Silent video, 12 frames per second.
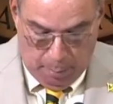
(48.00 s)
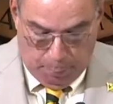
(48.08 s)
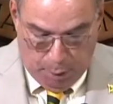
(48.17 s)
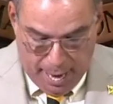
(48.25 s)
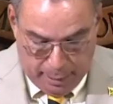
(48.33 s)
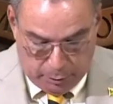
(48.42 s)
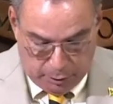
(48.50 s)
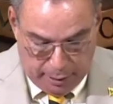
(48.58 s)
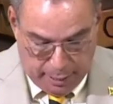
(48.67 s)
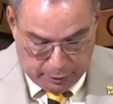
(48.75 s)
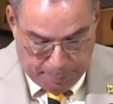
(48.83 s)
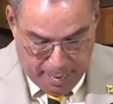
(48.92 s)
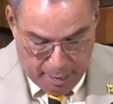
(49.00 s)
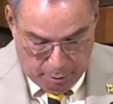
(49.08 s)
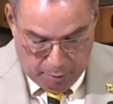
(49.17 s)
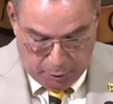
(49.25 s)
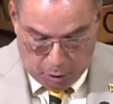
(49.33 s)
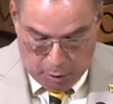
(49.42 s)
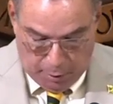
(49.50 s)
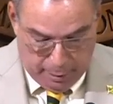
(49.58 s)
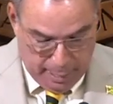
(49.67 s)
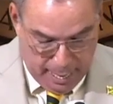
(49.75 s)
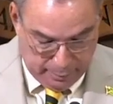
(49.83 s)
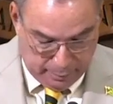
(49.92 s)
Prior to the expiry of the current
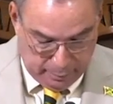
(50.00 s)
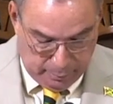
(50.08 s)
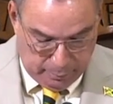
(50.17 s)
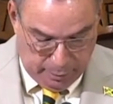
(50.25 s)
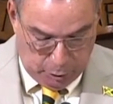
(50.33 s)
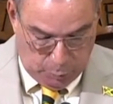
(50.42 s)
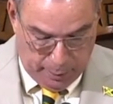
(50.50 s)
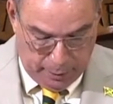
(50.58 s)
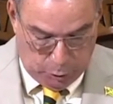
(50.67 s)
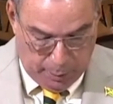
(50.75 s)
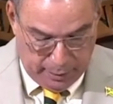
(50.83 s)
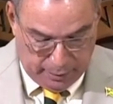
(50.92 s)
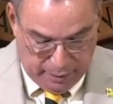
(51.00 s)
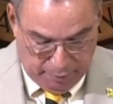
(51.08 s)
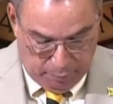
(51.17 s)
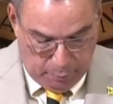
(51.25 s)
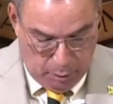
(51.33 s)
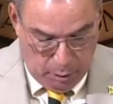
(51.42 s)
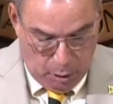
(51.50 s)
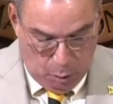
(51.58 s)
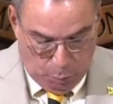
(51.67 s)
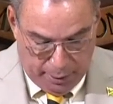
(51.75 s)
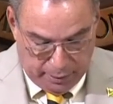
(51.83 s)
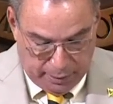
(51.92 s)
license in 2027,
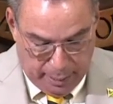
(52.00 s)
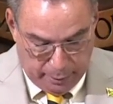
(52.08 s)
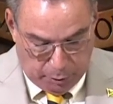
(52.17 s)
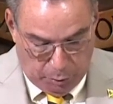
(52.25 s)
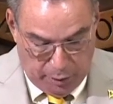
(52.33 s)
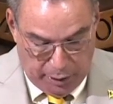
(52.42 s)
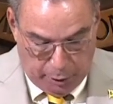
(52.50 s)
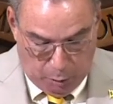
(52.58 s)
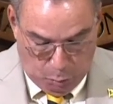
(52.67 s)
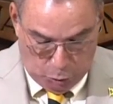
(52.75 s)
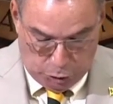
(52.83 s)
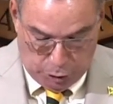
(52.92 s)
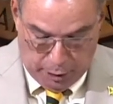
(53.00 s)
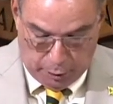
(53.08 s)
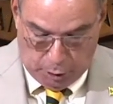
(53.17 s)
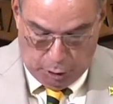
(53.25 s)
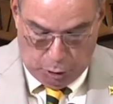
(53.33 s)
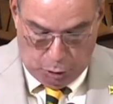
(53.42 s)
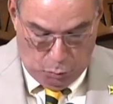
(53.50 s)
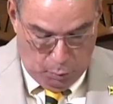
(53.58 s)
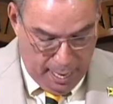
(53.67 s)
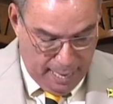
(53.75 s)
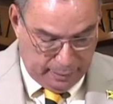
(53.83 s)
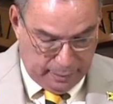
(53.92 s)
we intend to renegotiate new
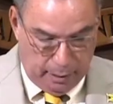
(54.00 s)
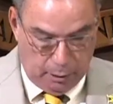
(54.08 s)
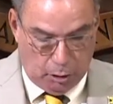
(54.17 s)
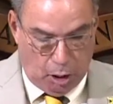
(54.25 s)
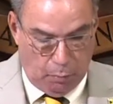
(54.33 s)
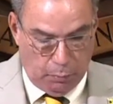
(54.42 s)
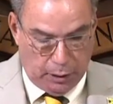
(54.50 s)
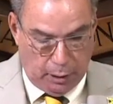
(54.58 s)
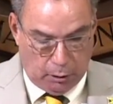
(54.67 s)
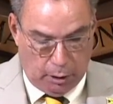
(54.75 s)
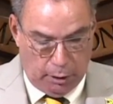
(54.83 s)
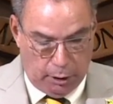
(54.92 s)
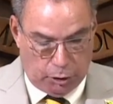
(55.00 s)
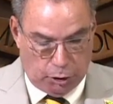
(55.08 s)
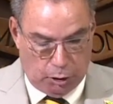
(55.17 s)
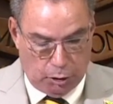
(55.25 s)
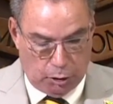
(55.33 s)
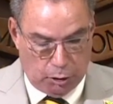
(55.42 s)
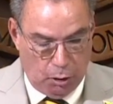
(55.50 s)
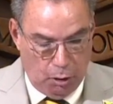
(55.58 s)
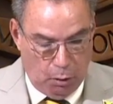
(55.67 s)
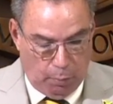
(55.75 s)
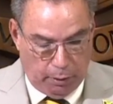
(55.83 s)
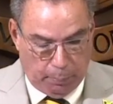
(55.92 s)
licensing terms and conditions
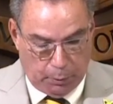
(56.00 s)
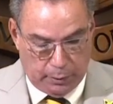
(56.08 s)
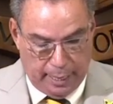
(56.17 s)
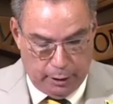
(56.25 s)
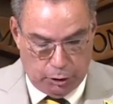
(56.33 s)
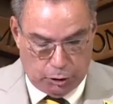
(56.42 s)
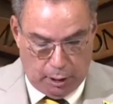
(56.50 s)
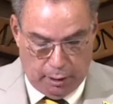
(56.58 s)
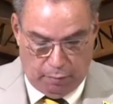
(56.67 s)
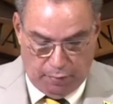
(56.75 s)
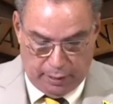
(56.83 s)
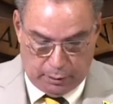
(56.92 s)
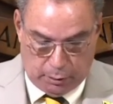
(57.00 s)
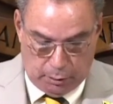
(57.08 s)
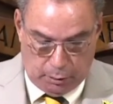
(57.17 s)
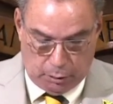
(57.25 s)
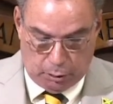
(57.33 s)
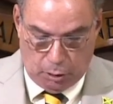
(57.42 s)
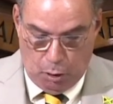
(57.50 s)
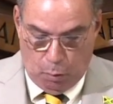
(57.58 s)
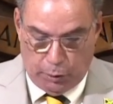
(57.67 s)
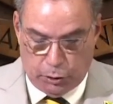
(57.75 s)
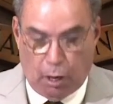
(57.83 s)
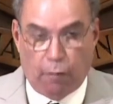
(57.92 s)
with potential investors
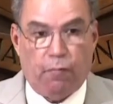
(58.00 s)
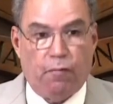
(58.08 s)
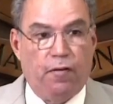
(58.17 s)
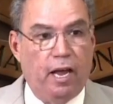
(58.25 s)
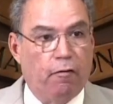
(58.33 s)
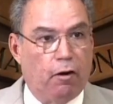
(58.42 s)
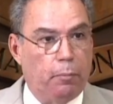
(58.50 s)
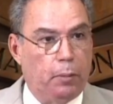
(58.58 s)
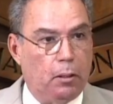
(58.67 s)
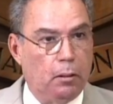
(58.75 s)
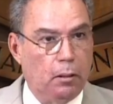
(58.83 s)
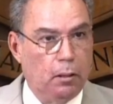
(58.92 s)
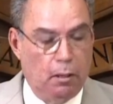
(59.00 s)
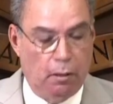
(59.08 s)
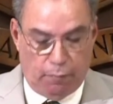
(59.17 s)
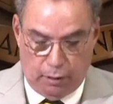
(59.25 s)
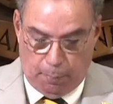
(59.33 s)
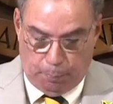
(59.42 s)
which are favorable for the